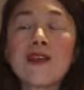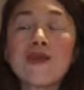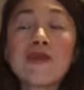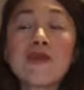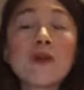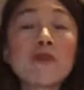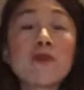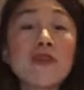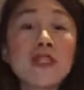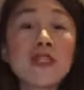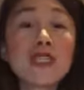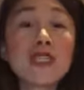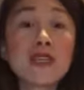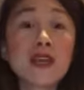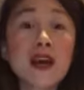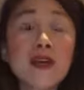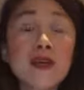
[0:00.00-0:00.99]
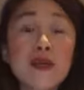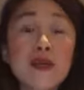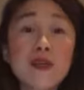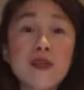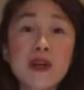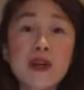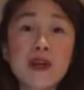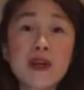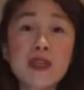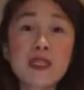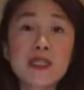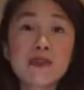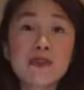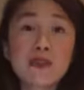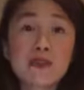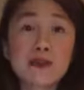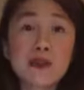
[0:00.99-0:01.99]
And remembering to start the
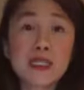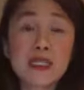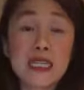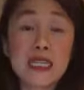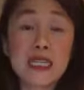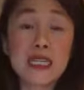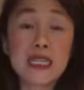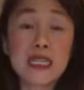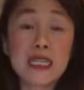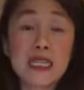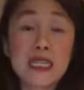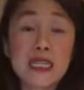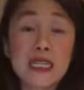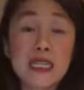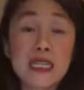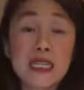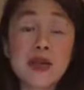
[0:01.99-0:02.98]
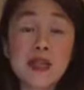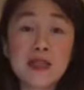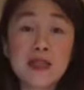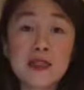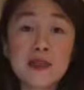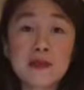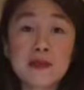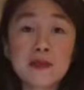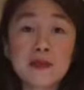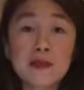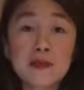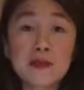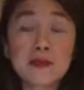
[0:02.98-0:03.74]
breaths from deep in the belly.